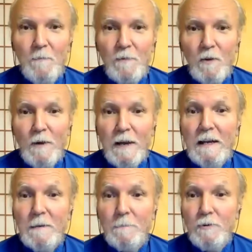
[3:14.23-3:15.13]
we
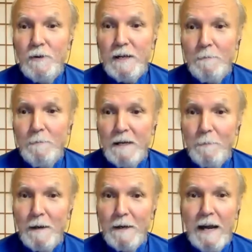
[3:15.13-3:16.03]
end up dreaming.
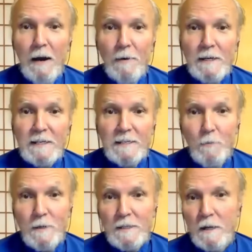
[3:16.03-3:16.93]
But now
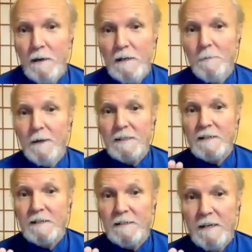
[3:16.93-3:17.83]
we talked about
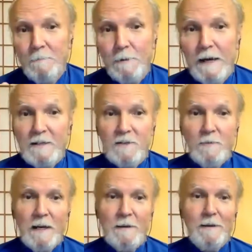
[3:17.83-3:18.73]
sleep last
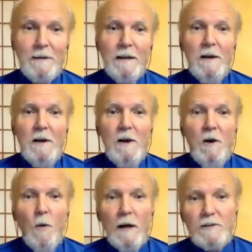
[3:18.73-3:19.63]
week, but
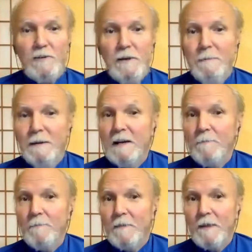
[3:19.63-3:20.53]
while dreaming,
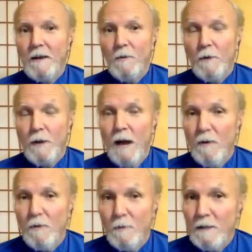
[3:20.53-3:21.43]

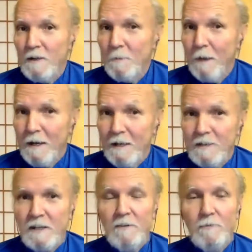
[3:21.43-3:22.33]
the body
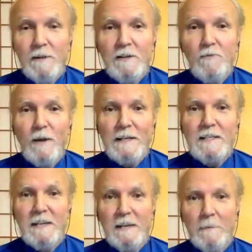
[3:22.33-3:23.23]
is not really
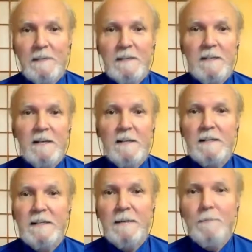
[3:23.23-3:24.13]
resting. It's not the
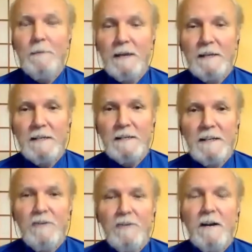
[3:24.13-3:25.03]
same thing as
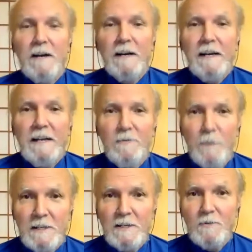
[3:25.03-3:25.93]
you're not getting
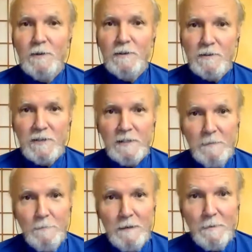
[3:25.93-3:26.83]
rest when you're
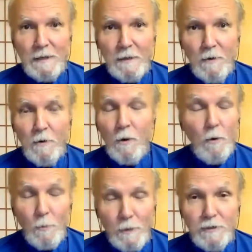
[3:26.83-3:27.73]
sleeping or
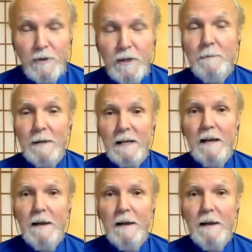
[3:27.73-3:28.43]
when you're dreaming,